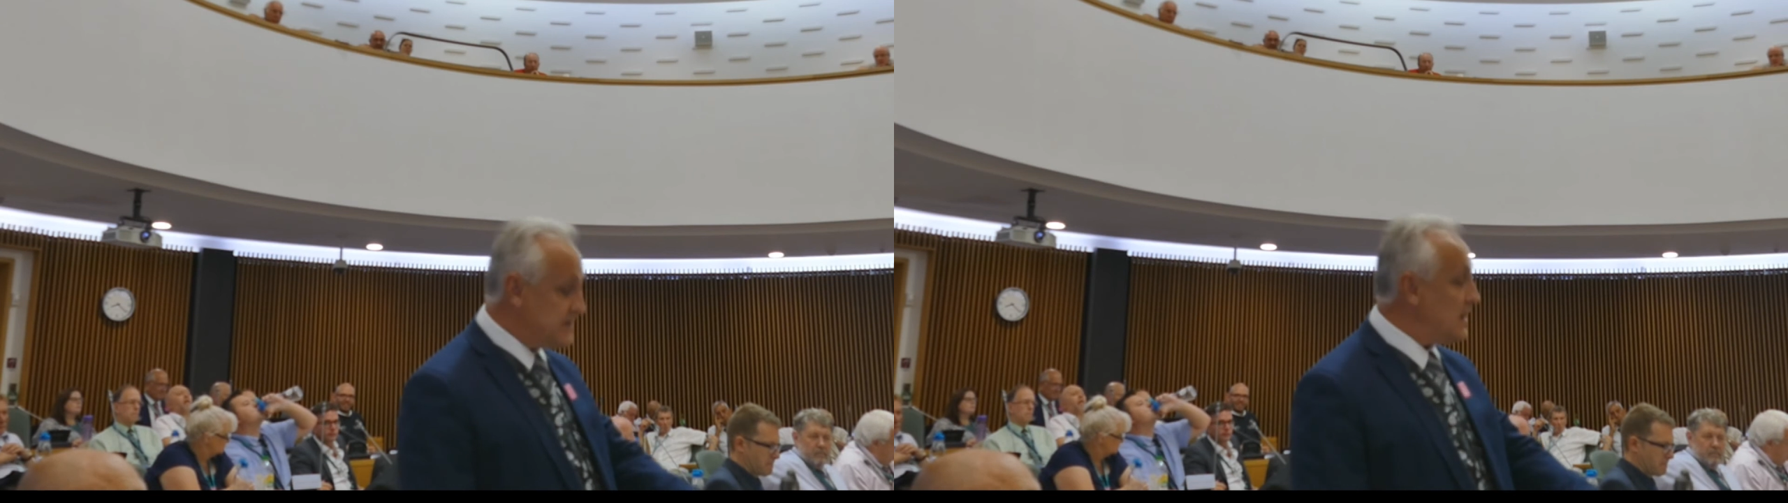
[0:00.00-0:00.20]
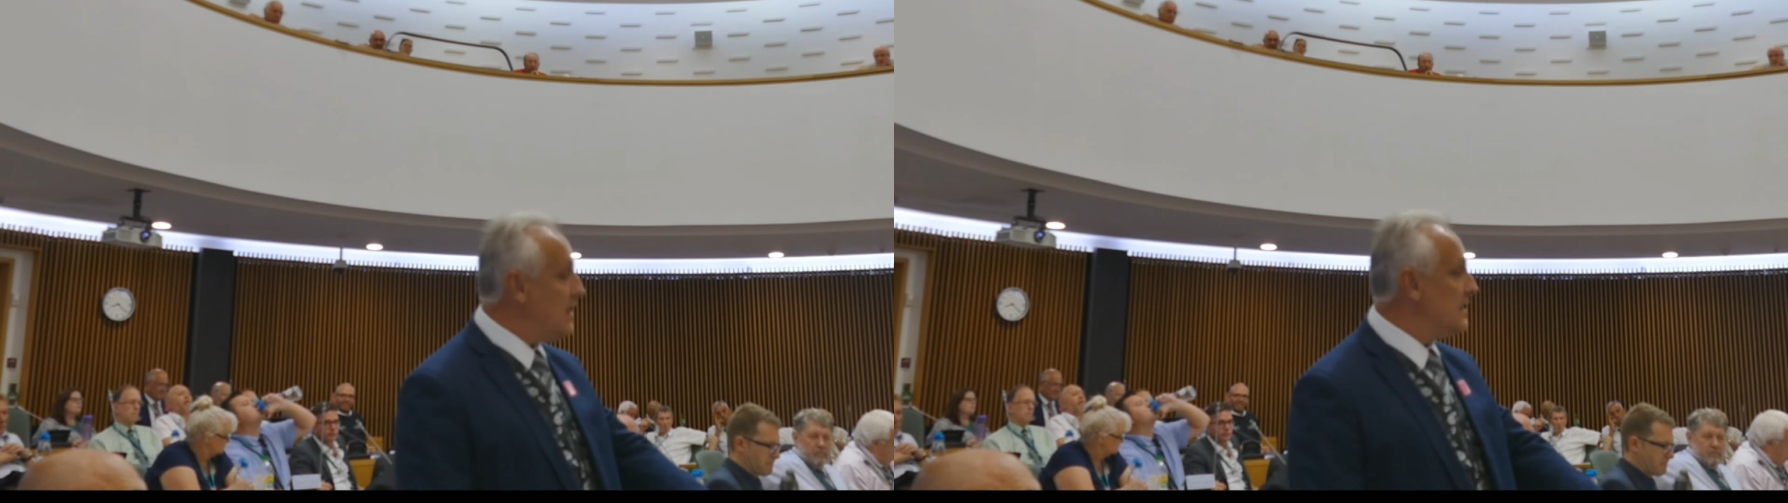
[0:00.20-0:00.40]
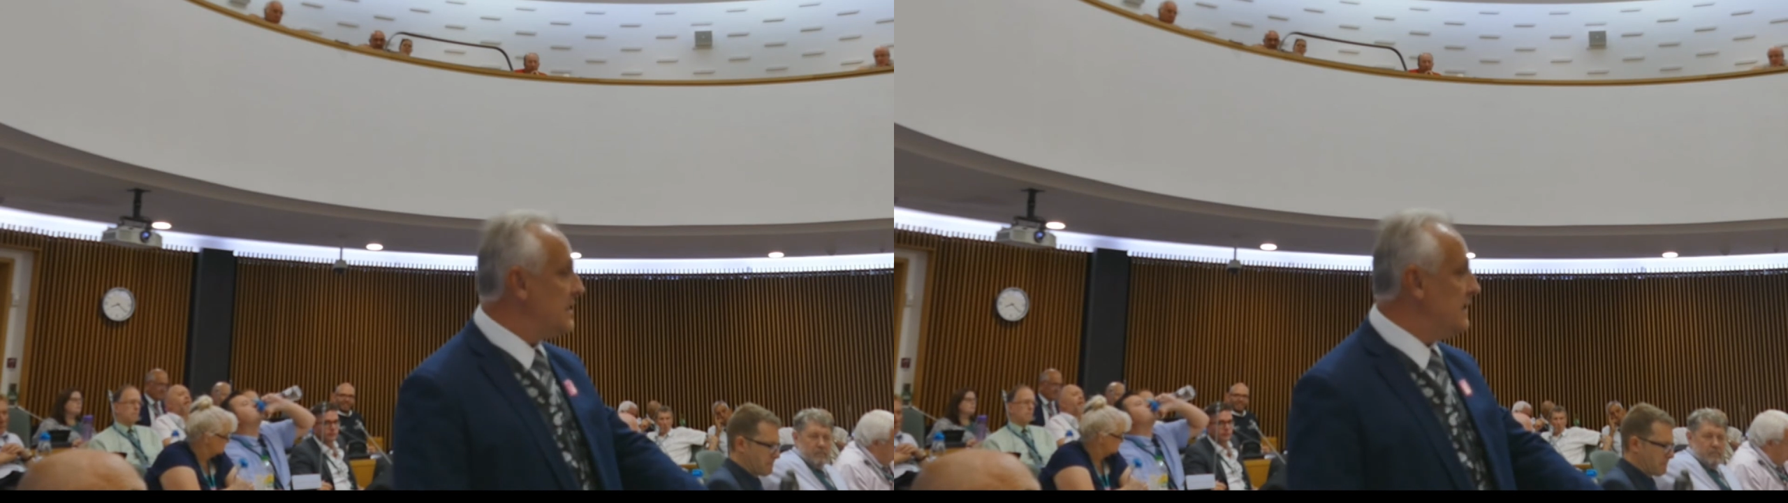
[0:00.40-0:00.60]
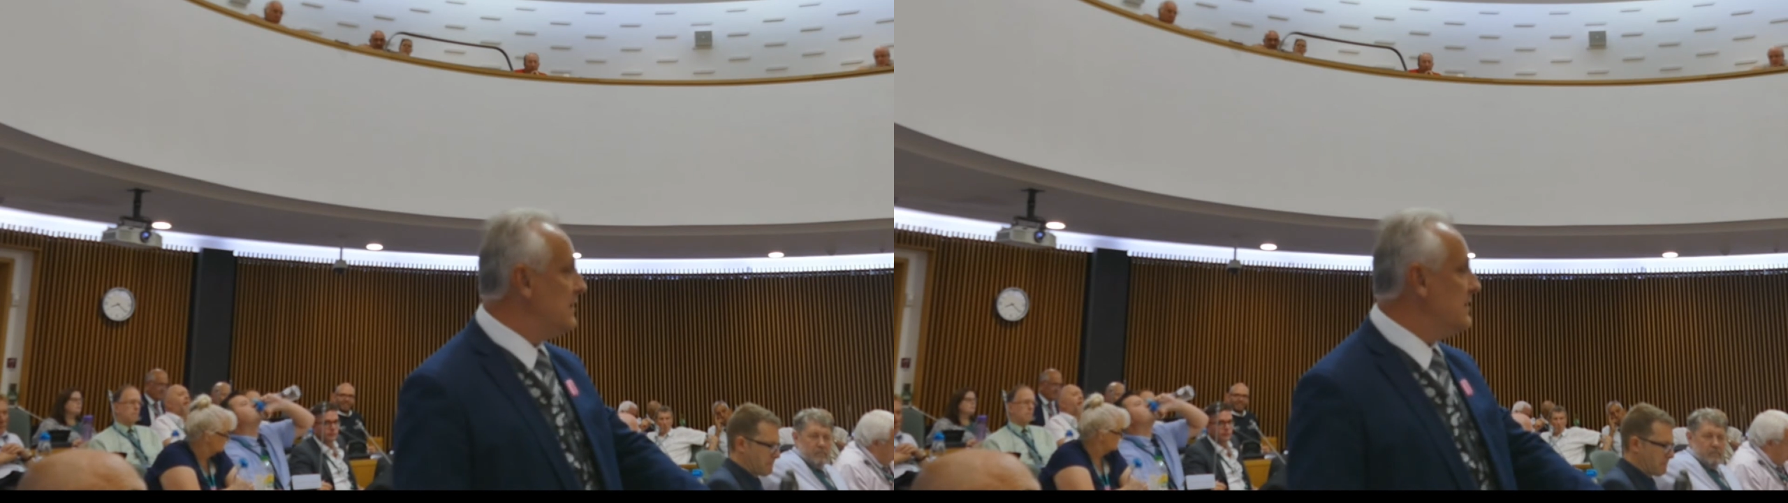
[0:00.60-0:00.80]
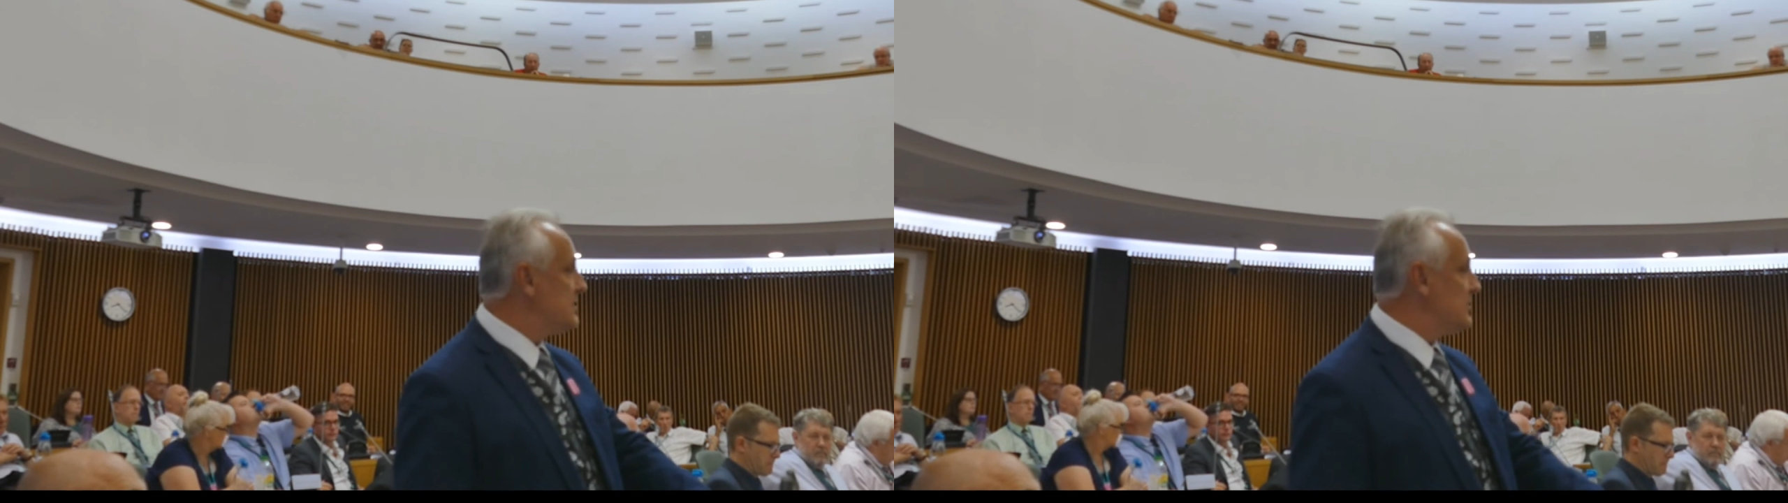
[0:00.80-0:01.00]
entirely
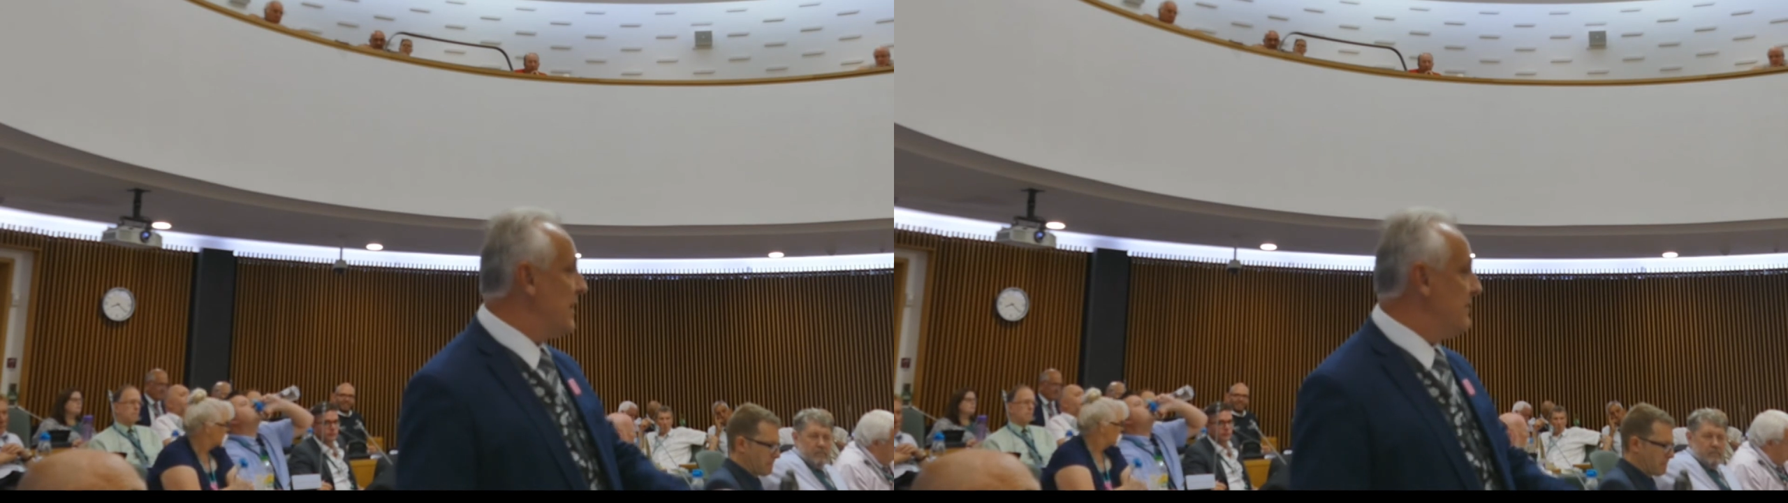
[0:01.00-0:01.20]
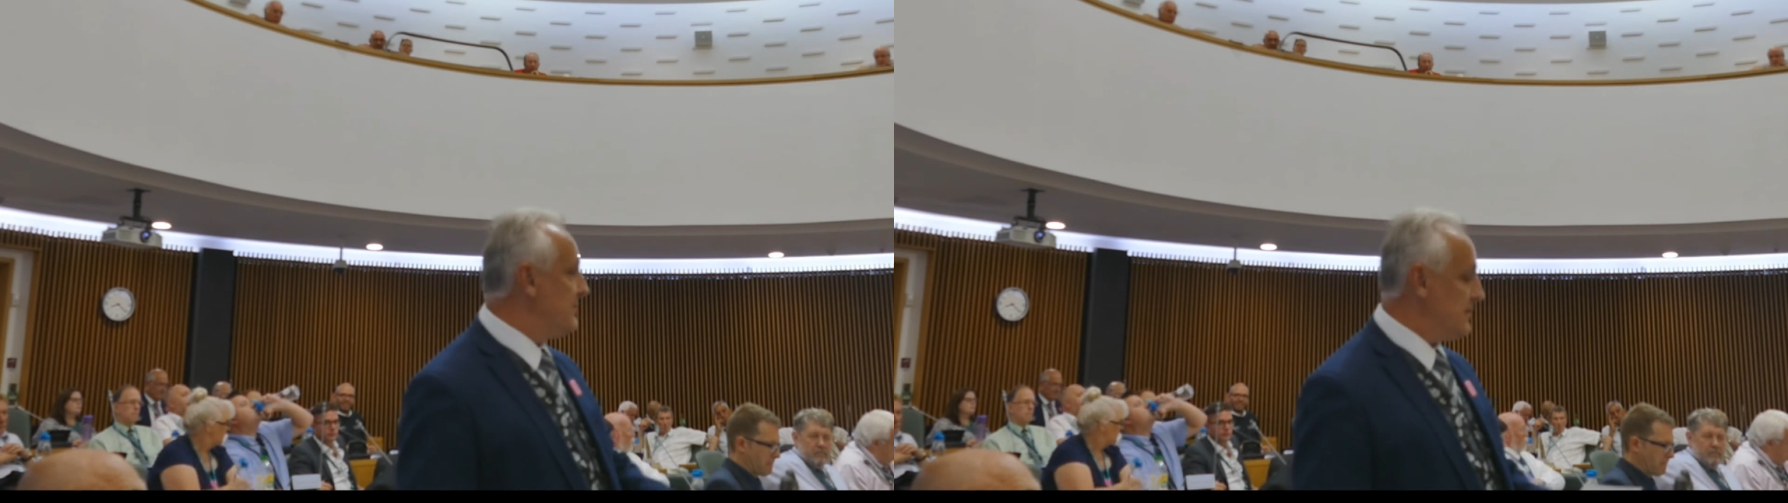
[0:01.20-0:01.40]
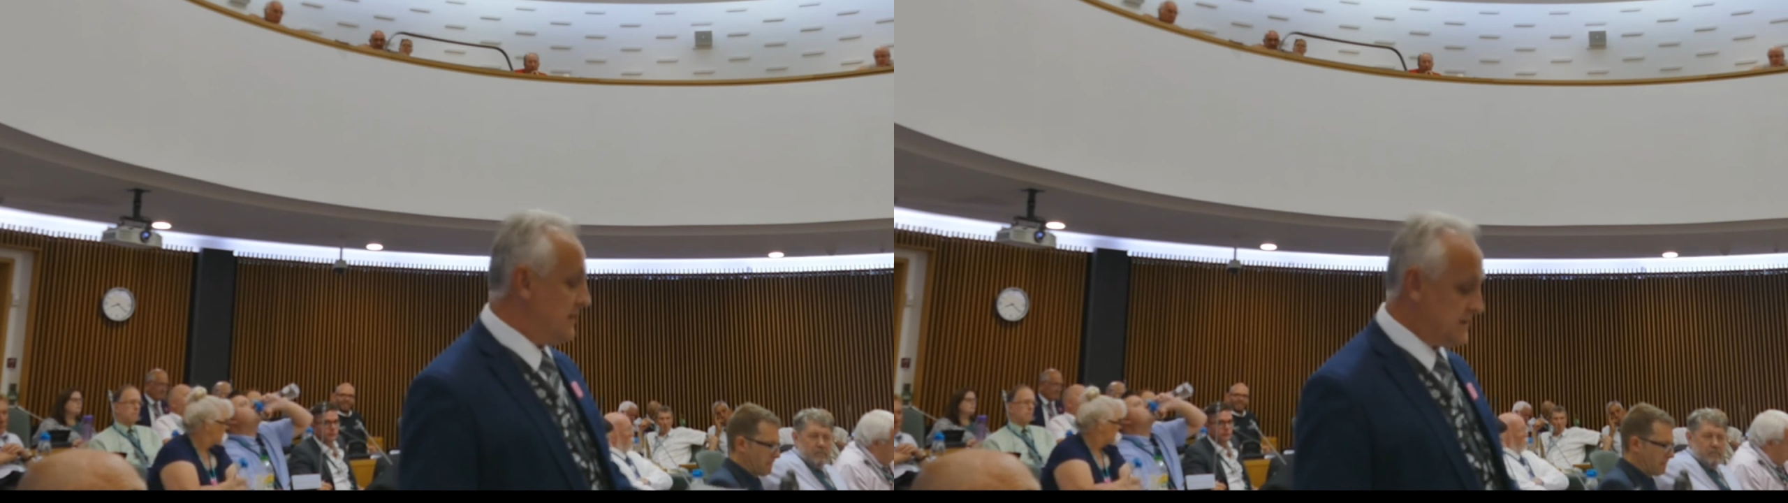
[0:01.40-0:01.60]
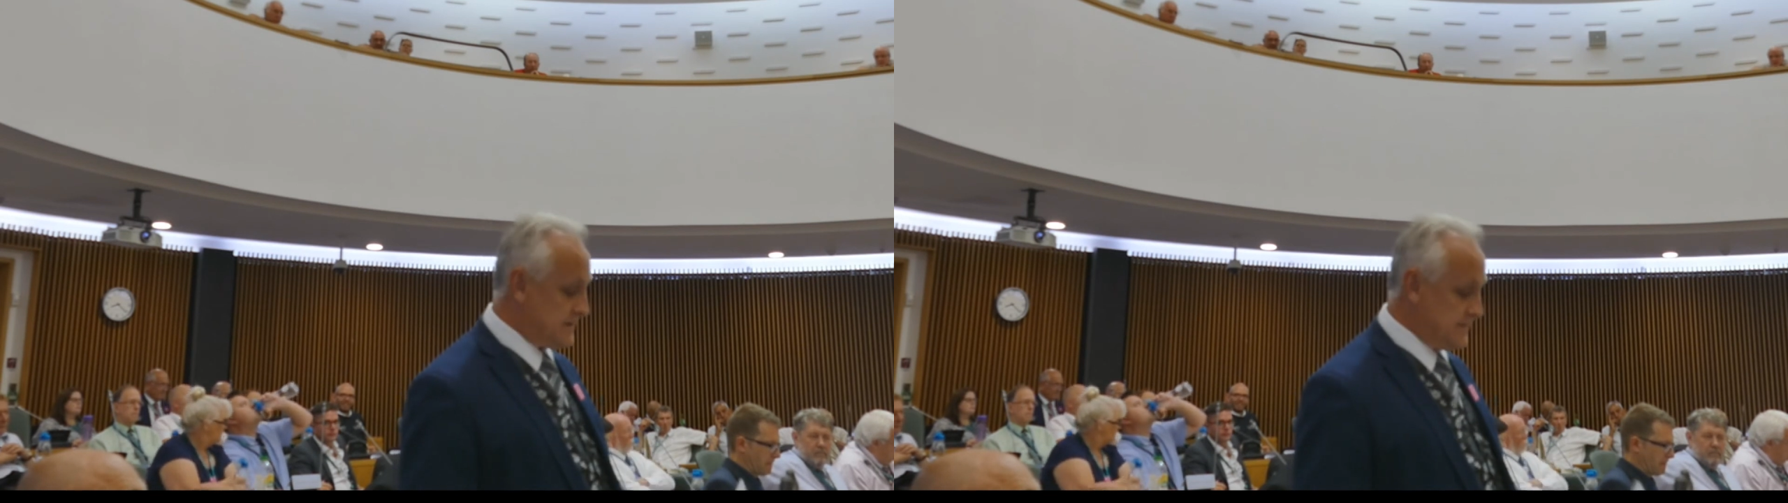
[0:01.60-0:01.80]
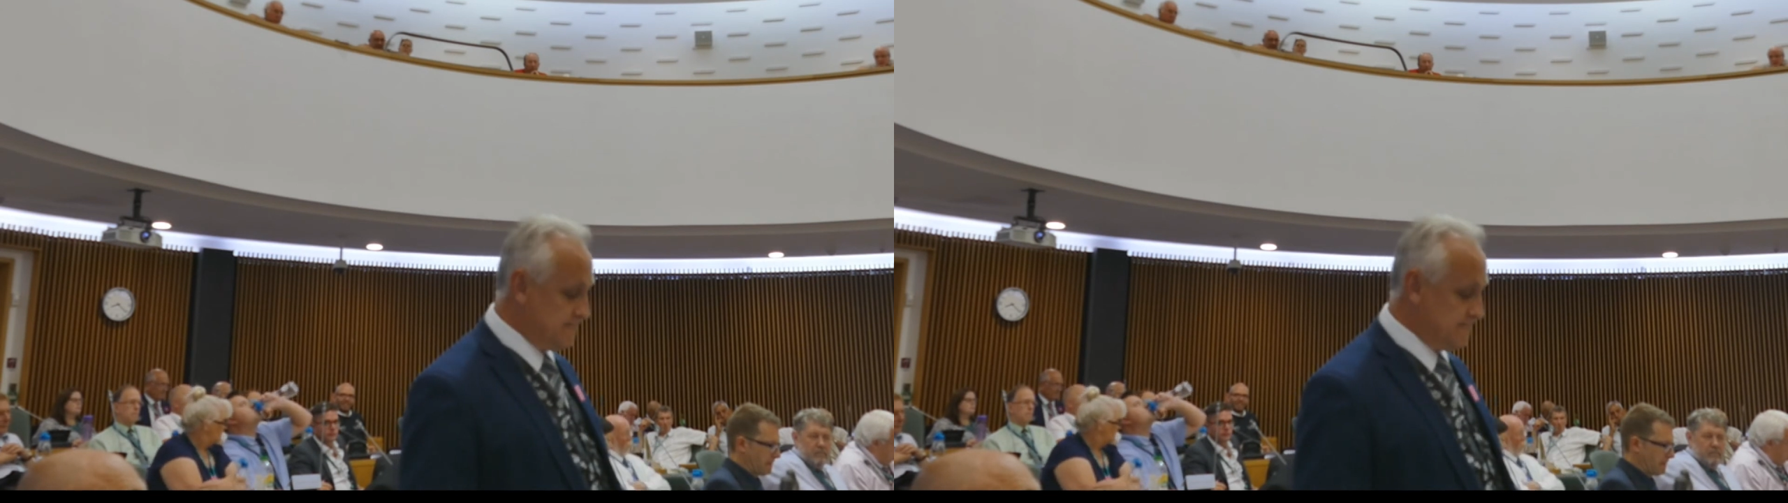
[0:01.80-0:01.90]
to blame for this.